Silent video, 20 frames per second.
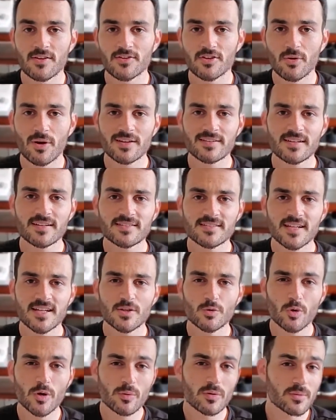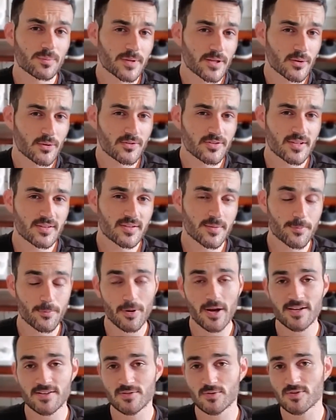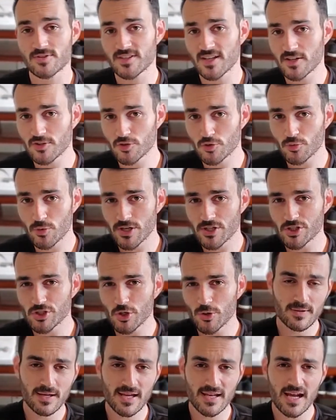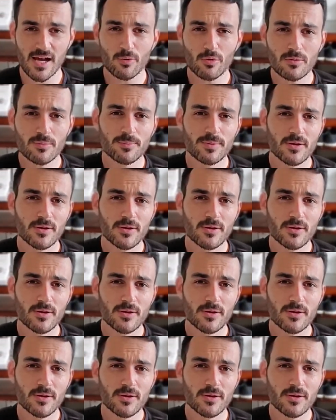So as I said, we will be using the price to sales ratio, and I will be